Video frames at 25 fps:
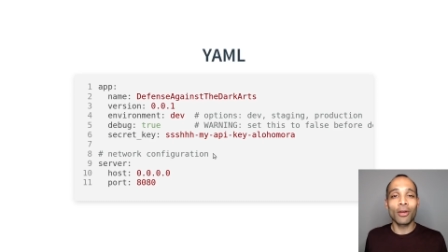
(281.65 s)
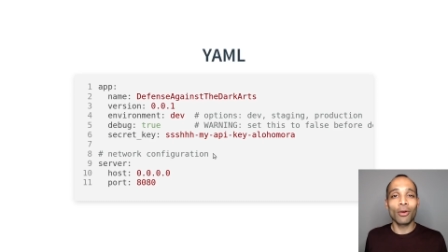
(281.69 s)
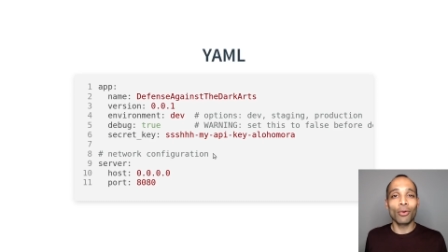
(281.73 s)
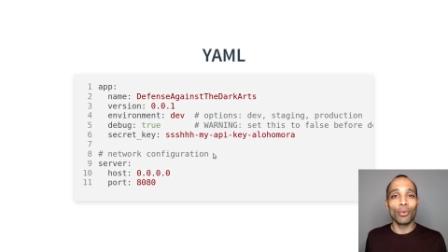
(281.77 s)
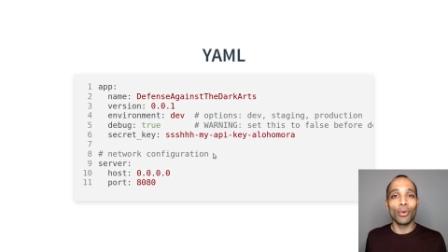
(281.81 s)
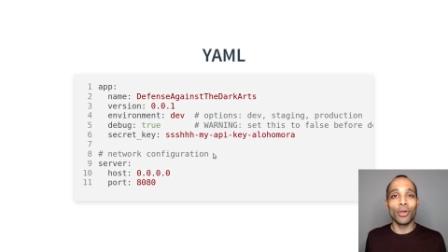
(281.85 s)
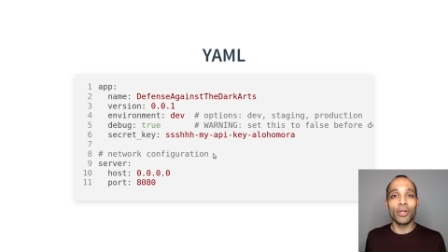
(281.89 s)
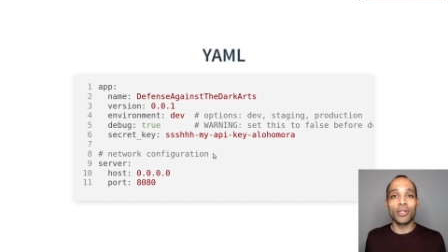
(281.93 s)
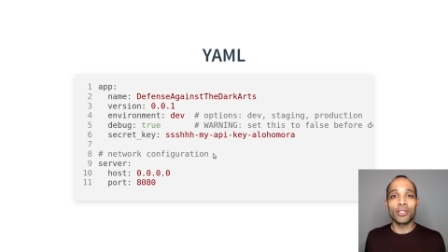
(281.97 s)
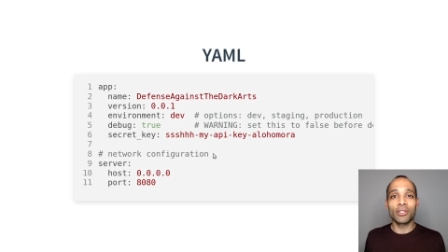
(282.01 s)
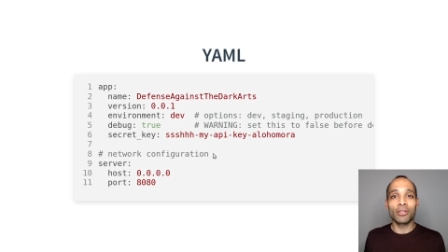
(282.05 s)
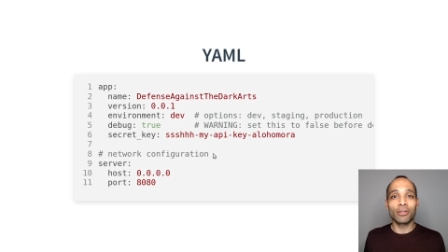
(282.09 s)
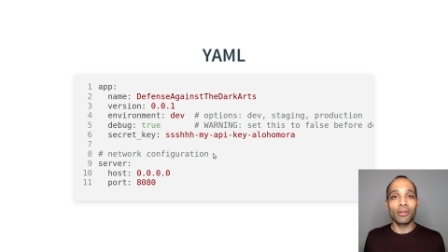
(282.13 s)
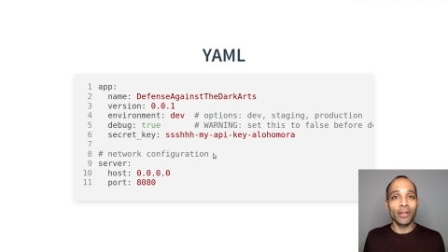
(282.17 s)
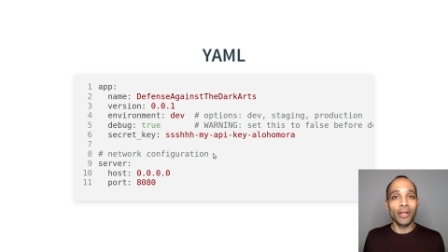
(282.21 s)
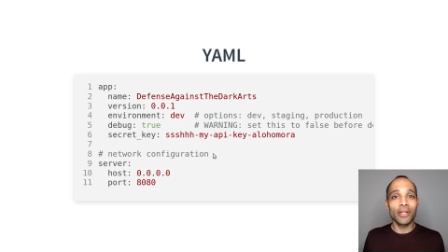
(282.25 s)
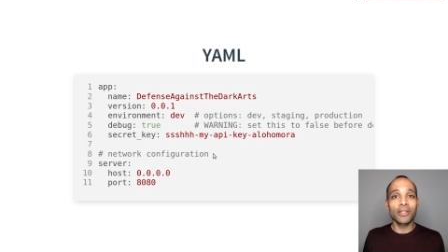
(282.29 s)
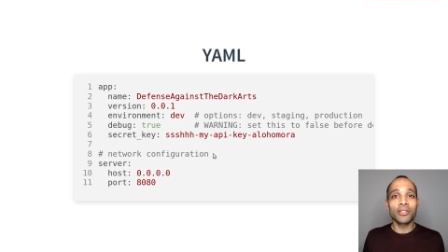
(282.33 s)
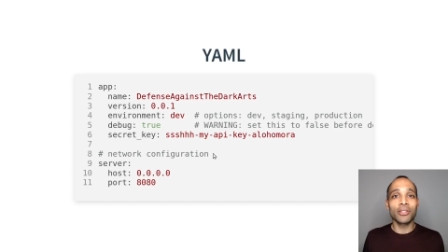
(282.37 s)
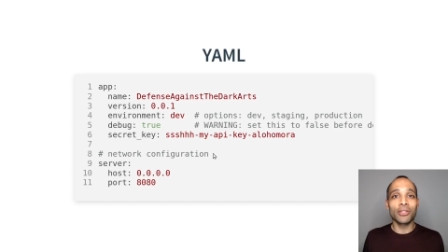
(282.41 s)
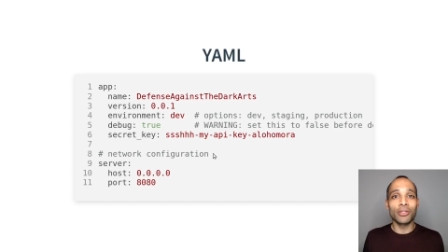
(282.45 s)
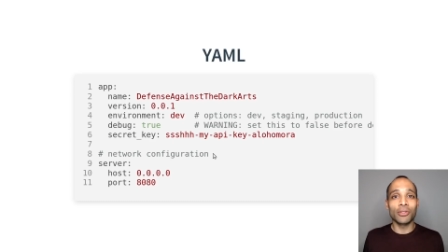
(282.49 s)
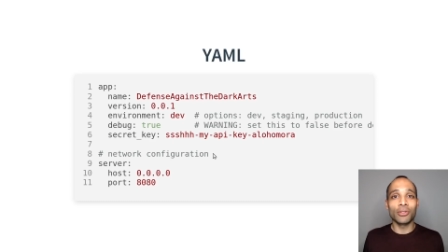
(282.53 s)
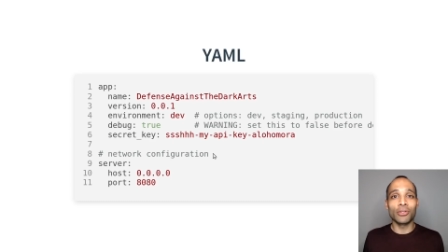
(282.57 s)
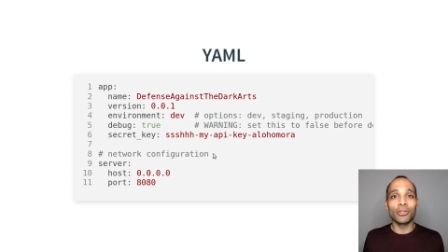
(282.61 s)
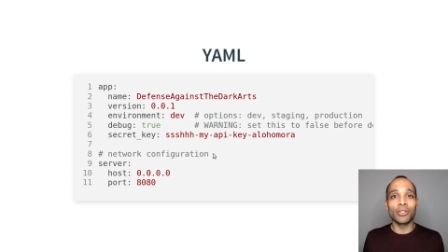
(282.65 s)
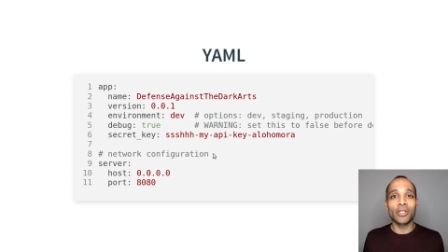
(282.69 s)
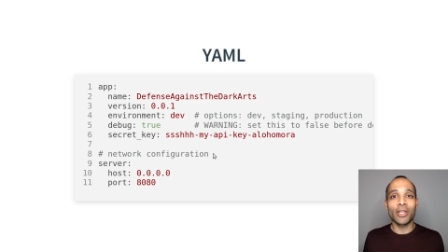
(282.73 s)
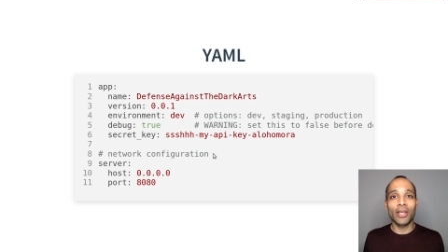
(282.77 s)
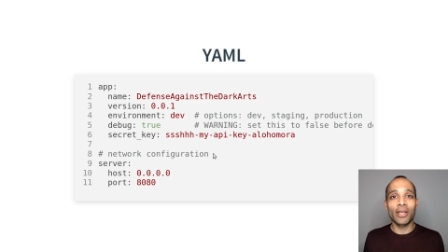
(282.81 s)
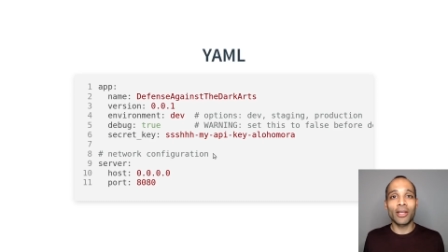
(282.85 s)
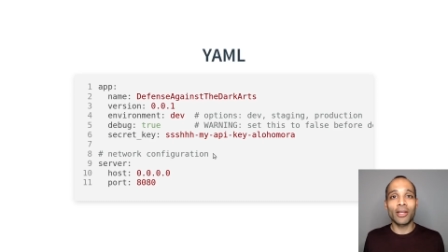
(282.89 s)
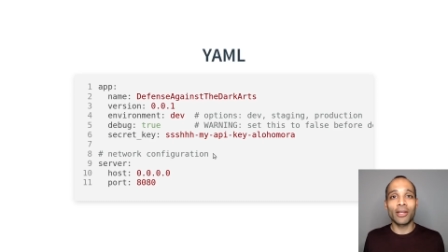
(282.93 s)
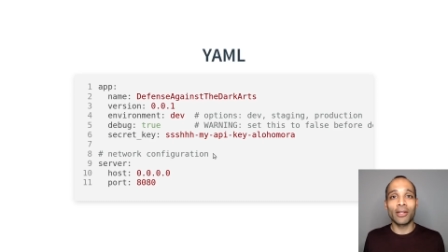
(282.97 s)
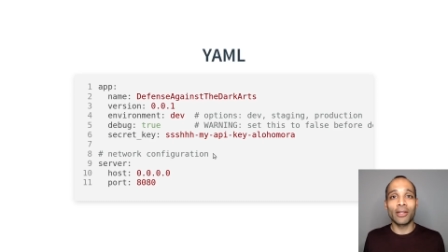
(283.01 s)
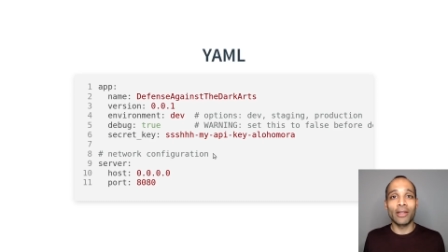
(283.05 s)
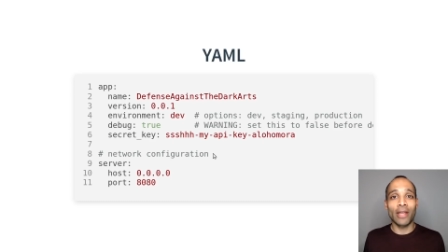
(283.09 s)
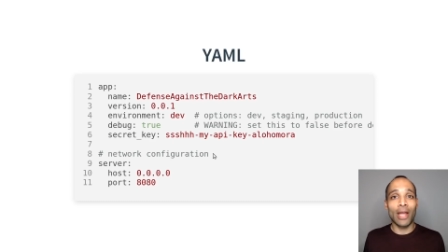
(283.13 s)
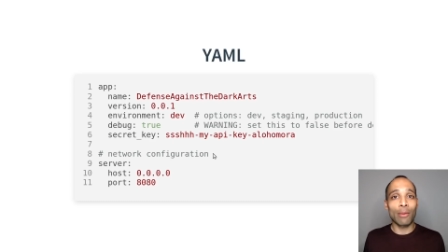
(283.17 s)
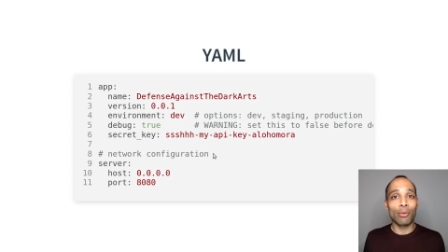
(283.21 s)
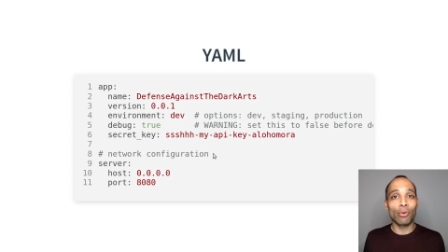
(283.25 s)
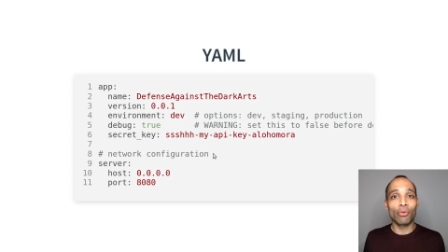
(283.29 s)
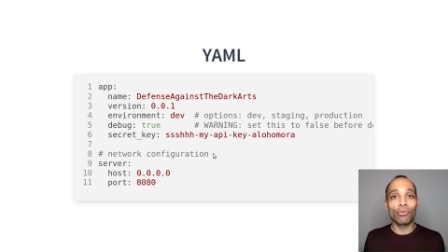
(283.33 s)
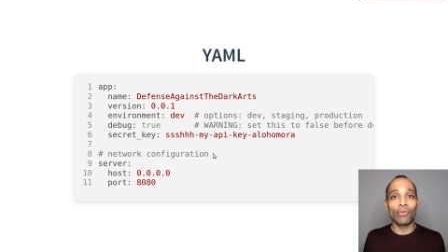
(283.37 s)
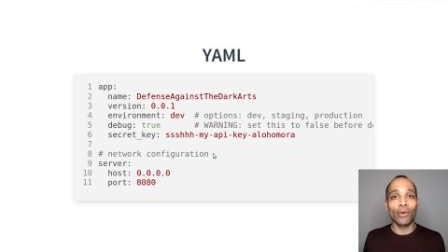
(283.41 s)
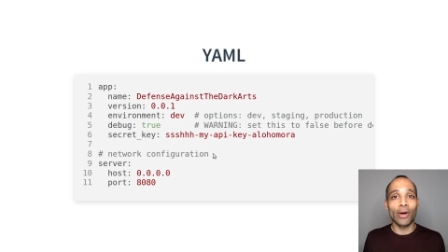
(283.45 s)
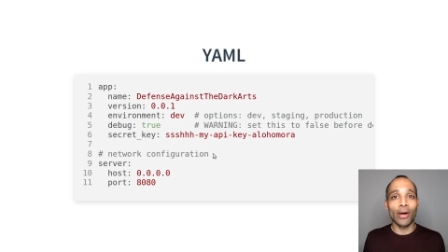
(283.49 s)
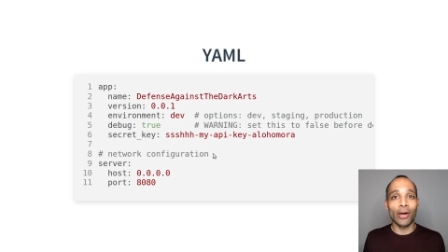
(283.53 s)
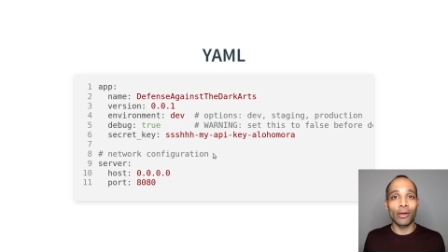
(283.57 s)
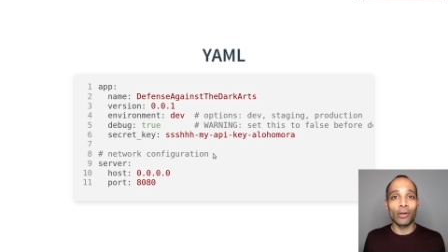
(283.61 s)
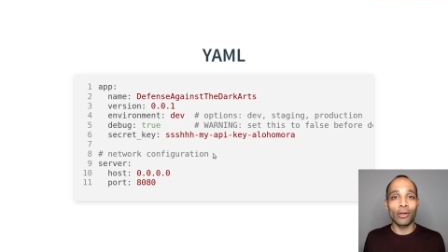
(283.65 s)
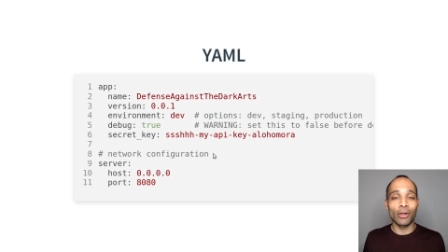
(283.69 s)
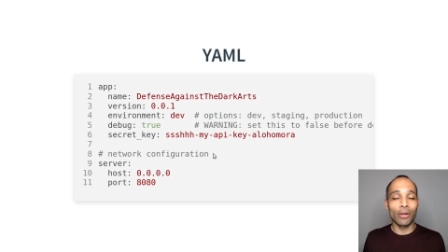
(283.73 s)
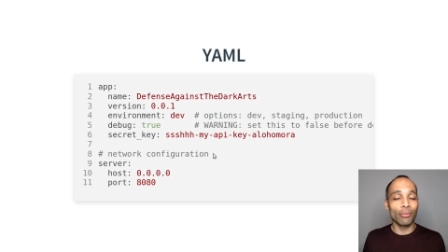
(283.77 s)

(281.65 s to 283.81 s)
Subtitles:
which lets you take in a YAML file